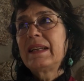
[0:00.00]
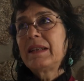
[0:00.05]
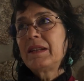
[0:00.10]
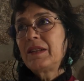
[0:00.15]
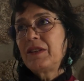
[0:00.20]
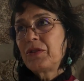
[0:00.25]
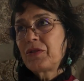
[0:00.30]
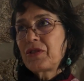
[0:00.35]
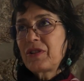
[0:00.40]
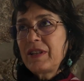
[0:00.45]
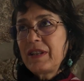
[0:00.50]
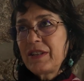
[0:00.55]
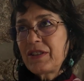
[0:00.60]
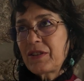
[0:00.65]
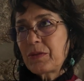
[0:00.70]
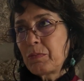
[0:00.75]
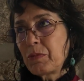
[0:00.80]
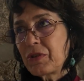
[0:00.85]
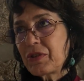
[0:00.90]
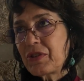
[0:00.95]
Usually
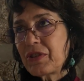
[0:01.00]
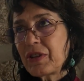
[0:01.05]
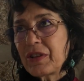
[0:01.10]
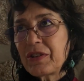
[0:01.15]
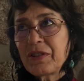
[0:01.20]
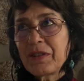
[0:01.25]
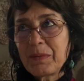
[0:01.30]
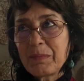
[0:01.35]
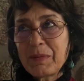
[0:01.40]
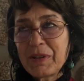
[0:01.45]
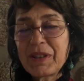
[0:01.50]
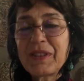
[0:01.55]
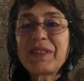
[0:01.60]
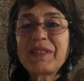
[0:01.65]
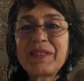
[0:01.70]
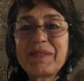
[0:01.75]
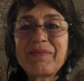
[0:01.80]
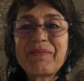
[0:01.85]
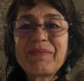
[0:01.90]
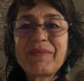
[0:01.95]
it's more subtle, but